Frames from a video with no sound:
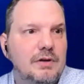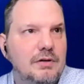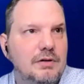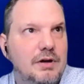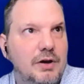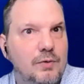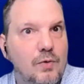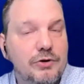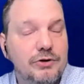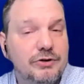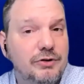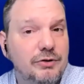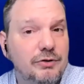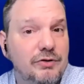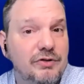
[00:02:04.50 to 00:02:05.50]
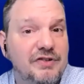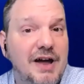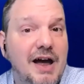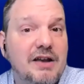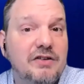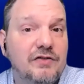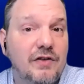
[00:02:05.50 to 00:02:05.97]
In order to
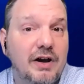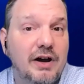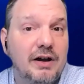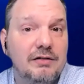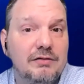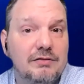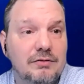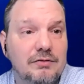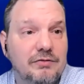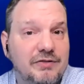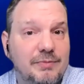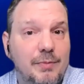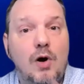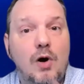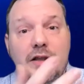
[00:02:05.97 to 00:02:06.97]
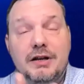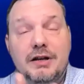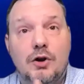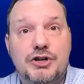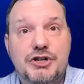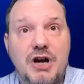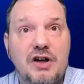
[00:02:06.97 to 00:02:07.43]
satisfy small and
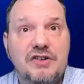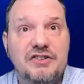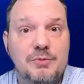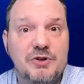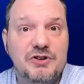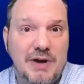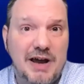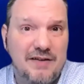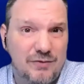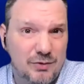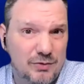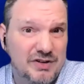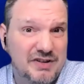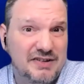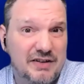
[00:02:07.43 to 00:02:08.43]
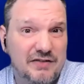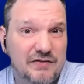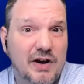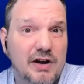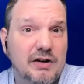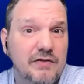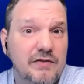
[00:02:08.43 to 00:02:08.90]
large customers, we have to do this at
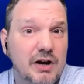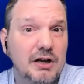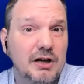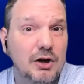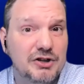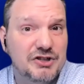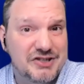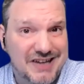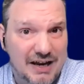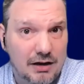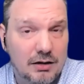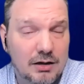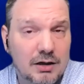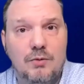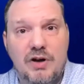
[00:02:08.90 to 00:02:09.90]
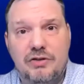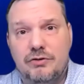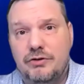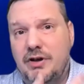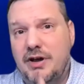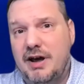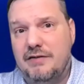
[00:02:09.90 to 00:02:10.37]
very, very large scale. Whether
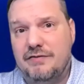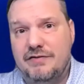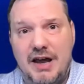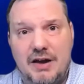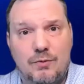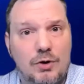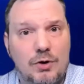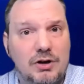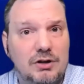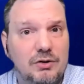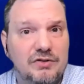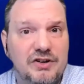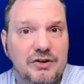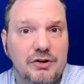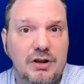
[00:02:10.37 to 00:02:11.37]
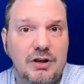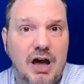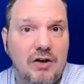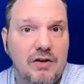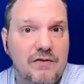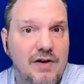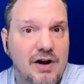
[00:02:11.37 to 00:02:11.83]
you have 10 workloads in your
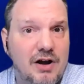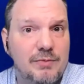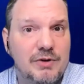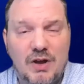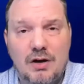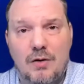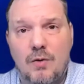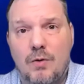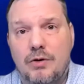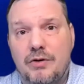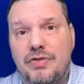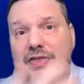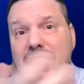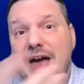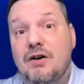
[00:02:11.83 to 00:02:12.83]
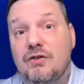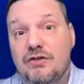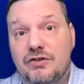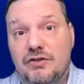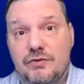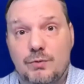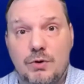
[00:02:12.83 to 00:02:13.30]
cloud environment or
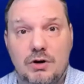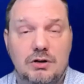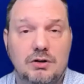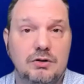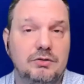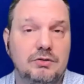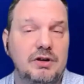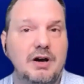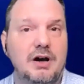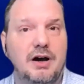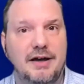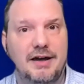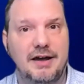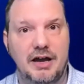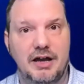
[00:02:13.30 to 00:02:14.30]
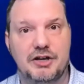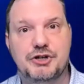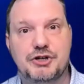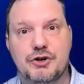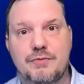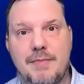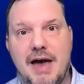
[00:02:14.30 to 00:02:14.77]
thousands of workload, it
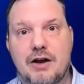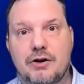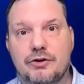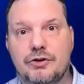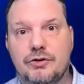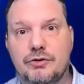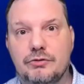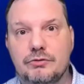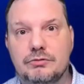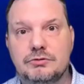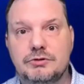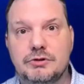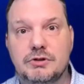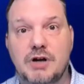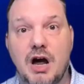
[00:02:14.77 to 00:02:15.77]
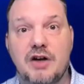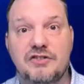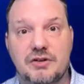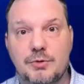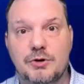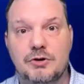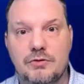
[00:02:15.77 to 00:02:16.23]
shouldn't matter to a
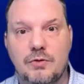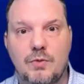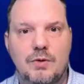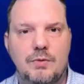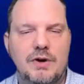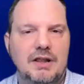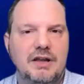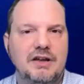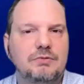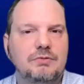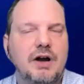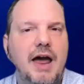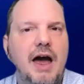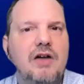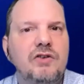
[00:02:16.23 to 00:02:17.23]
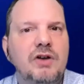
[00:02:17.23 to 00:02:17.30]
customer what Lacework has.